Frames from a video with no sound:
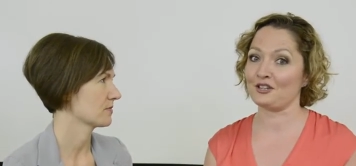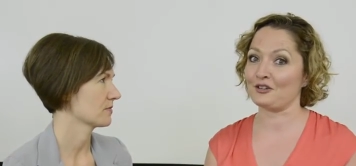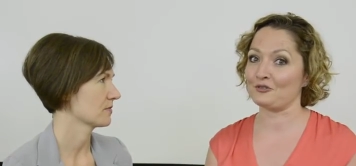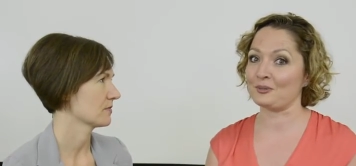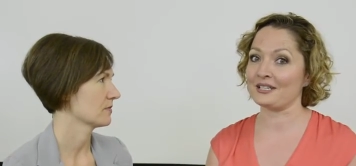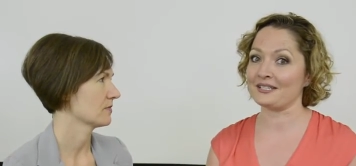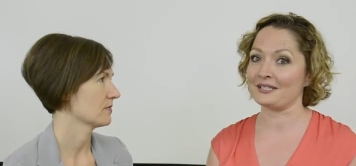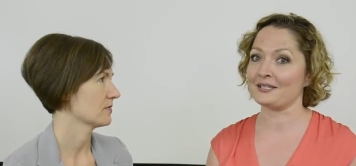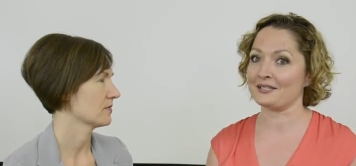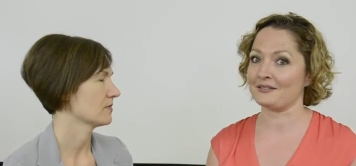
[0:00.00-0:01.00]
Speaker 1: hurdle because
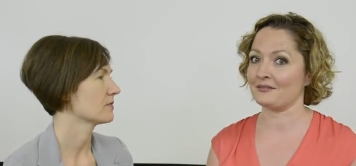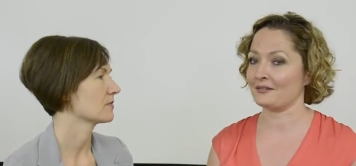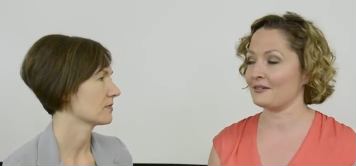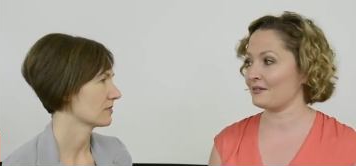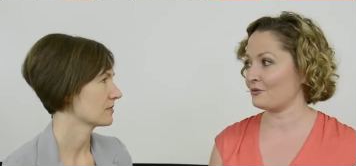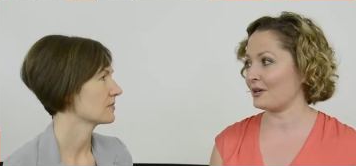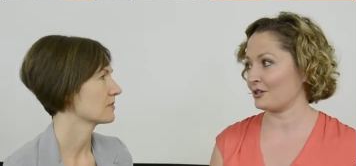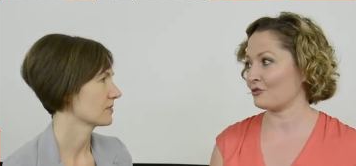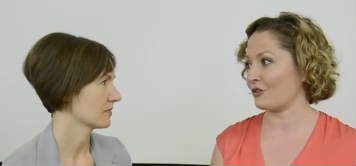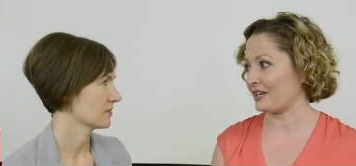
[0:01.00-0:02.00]
this is a
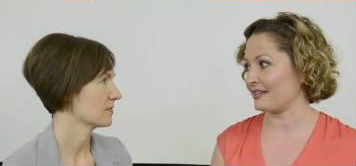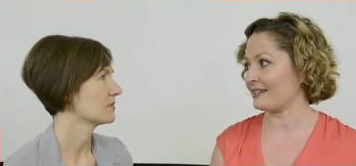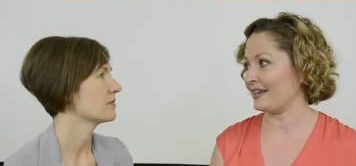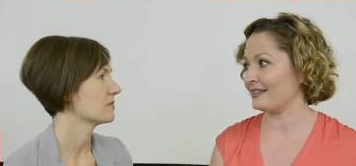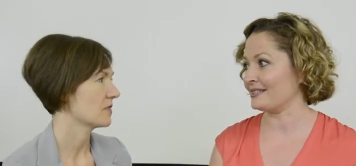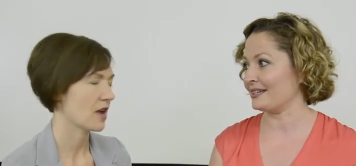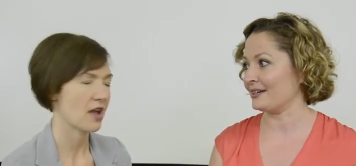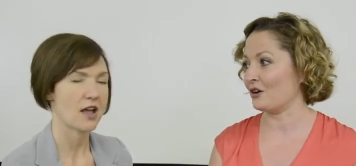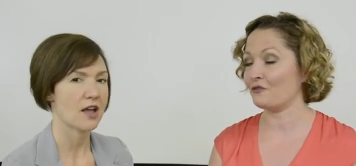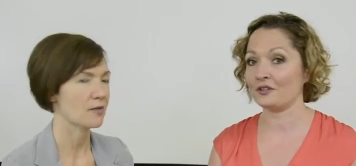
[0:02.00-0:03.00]
quite a chronic and
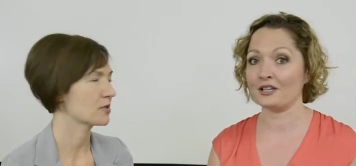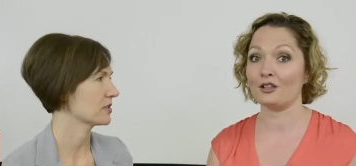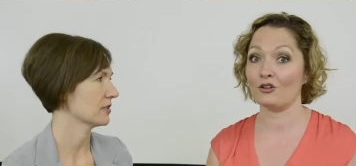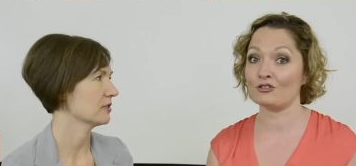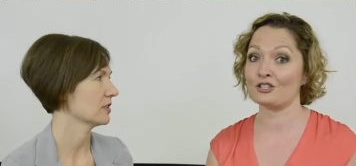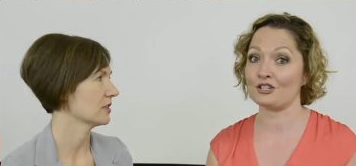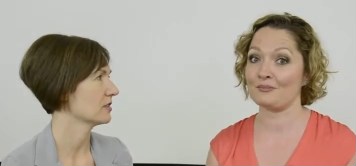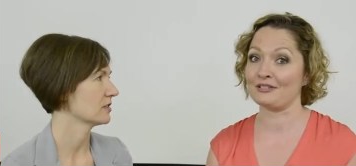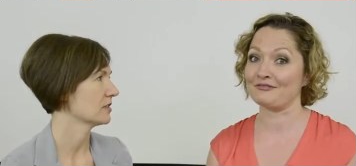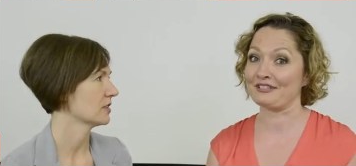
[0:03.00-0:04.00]
uh, often
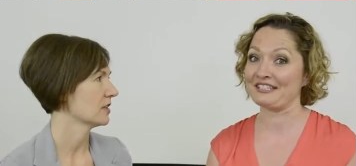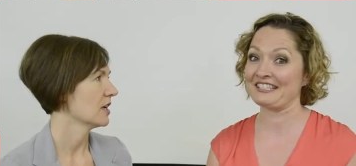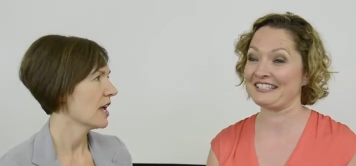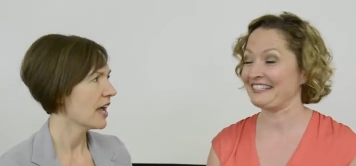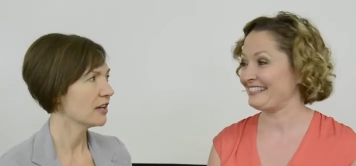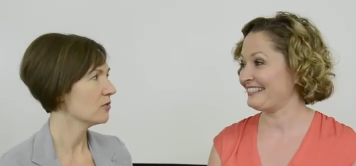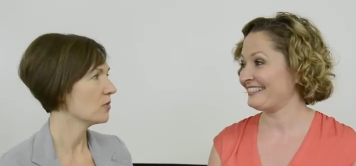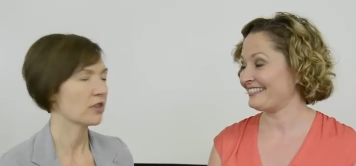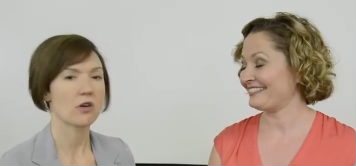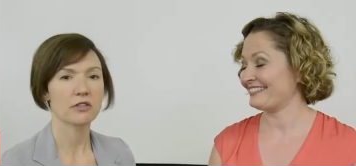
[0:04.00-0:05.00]
long-term illness. And
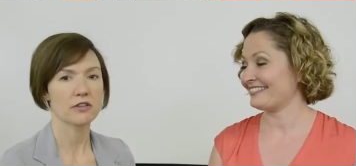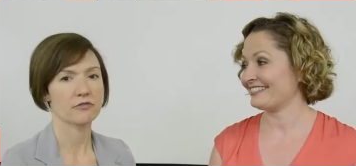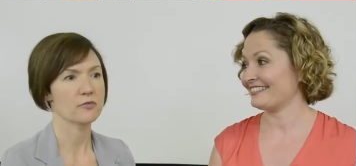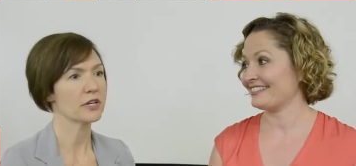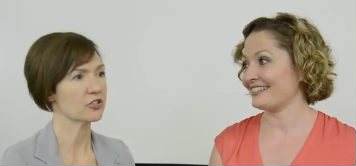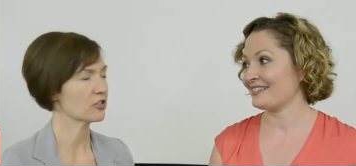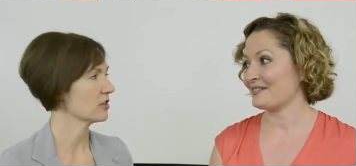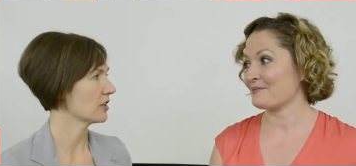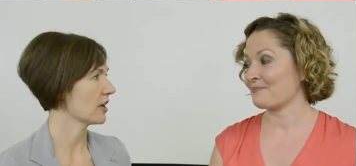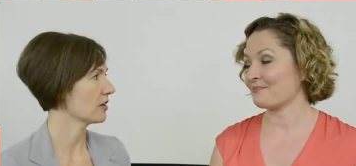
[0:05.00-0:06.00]
with all the
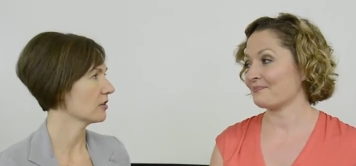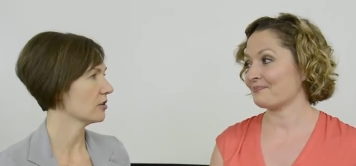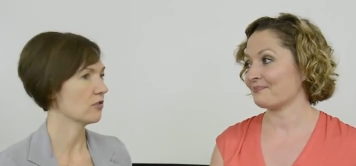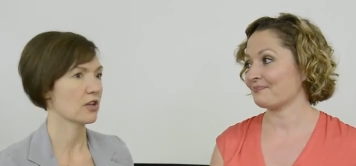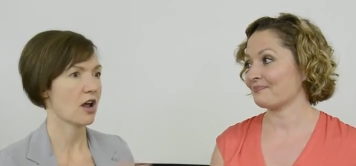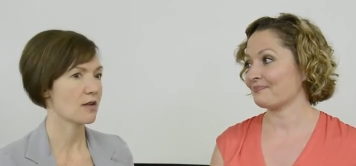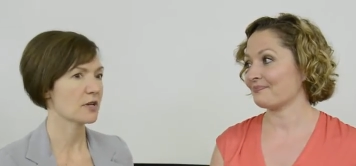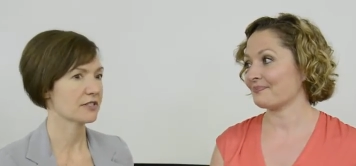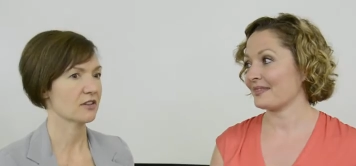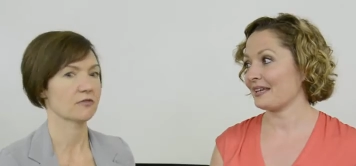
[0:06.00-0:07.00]
information
Speaker 2: that you know that I
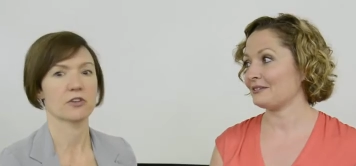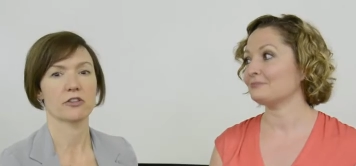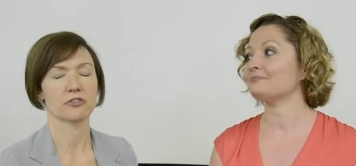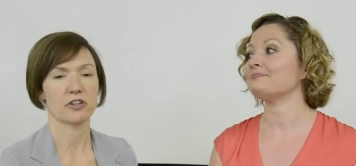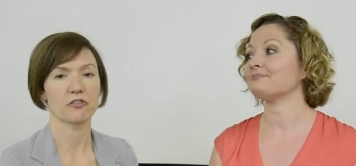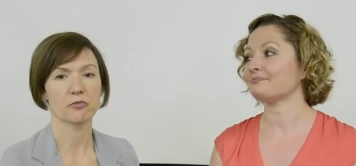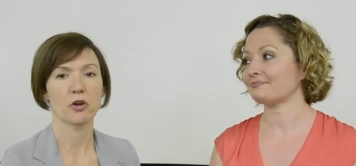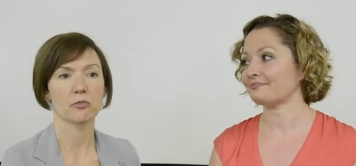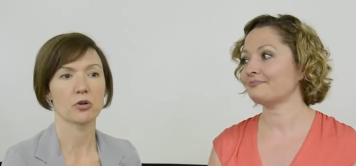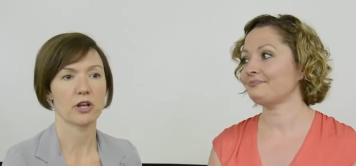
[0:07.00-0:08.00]
myself and others have
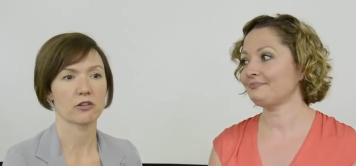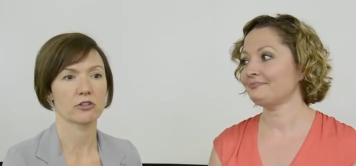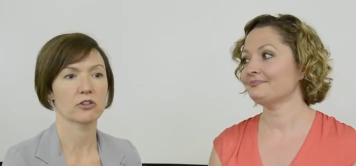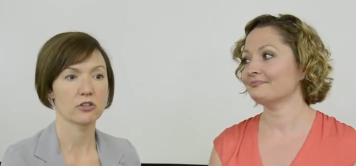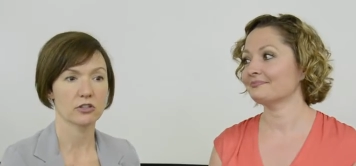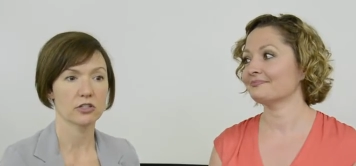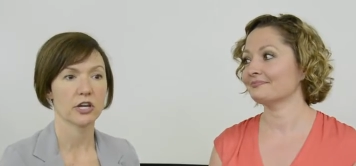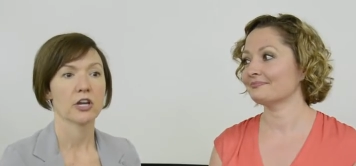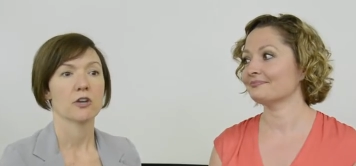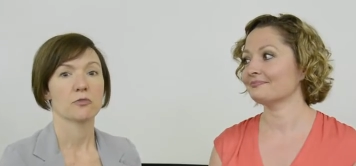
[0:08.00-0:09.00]
put out, their good
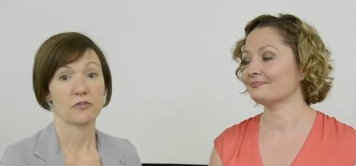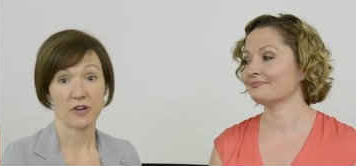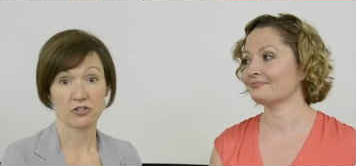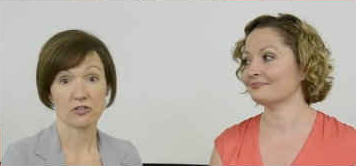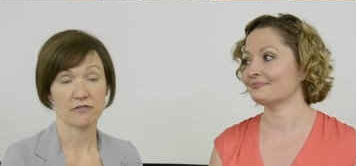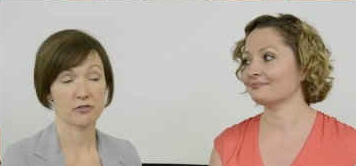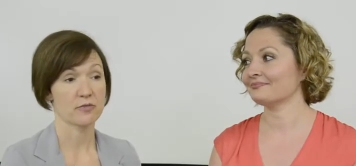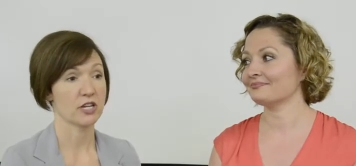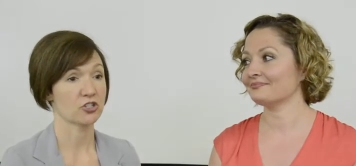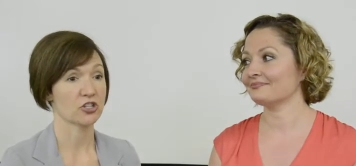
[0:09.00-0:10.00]
professional
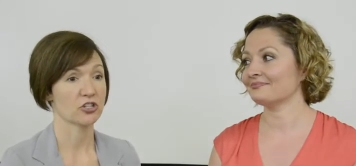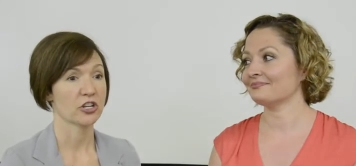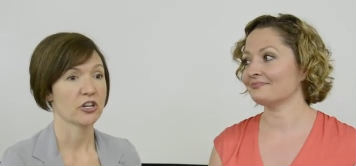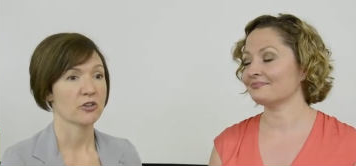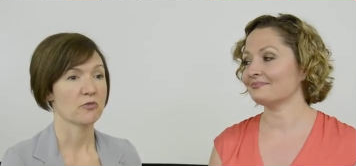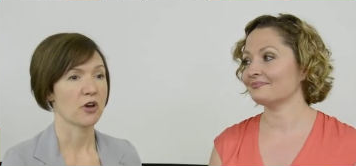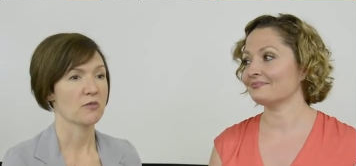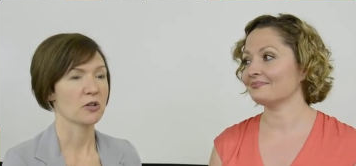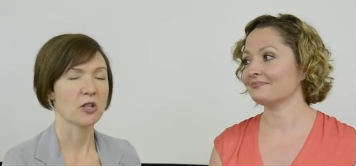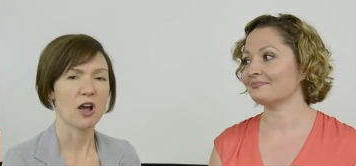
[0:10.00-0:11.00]
information
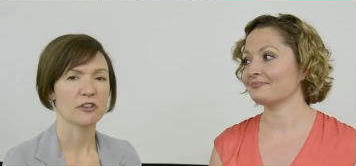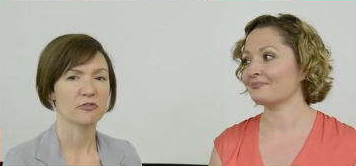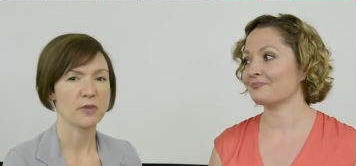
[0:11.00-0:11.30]
um, a lot of